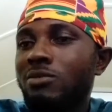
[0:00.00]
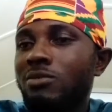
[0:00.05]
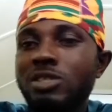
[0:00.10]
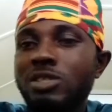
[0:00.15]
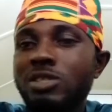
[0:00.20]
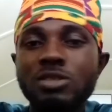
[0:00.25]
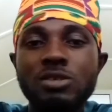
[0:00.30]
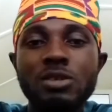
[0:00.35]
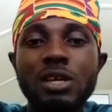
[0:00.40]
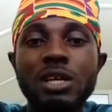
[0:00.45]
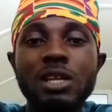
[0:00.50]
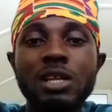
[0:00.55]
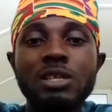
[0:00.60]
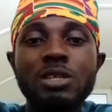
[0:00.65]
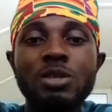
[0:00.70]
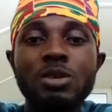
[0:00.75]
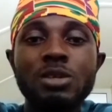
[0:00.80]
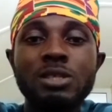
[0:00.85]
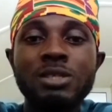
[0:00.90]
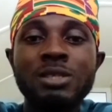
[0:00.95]
is
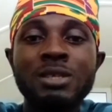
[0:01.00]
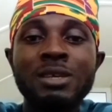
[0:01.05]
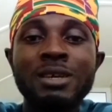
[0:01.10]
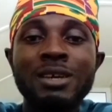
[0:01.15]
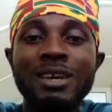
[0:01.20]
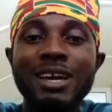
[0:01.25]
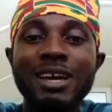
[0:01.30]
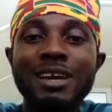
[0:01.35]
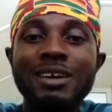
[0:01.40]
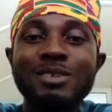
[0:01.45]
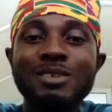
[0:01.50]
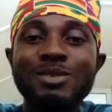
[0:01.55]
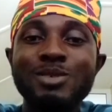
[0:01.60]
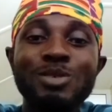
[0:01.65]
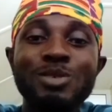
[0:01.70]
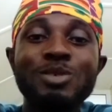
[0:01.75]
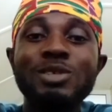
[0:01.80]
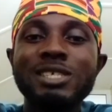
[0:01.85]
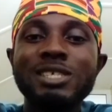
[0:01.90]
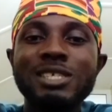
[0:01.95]
usually not
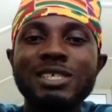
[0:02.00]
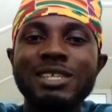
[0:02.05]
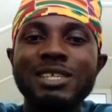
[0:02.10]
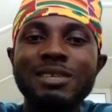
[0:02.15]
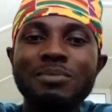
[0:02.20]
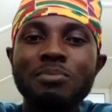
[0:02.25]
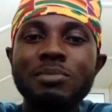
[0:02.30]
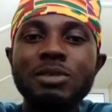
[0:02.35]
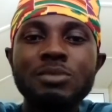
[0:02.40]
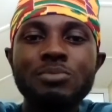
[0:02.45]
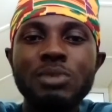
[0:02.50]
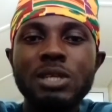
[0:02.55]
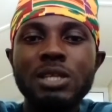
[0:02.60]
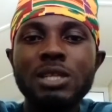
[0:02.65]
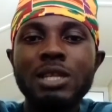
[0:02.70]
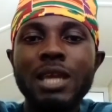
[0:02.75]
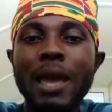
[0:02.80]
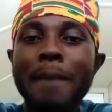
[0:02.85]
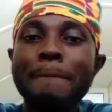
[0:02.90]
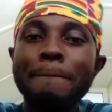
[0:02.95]
good in
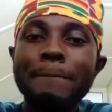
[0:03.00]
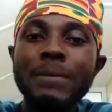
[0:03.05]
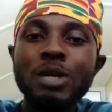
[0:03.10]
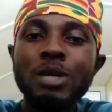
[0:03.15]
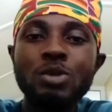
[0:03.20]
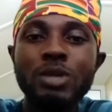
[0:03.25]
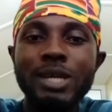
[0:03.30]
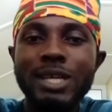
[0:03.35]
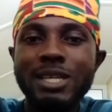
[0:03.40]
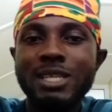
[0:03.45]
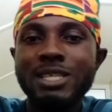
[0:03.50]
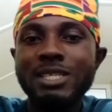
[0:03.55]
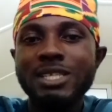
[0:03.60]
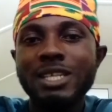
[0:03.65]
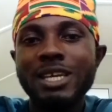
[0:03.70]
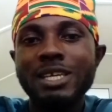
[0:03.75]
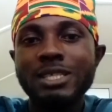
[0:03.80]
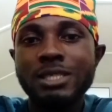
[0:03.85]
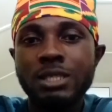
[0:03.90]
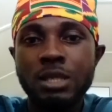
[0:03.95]
being a male and
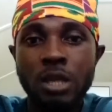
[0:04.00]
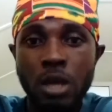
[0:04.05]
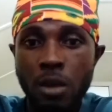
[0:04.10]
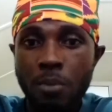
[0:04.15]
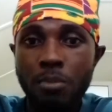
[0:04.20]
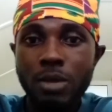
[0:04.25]
nursing.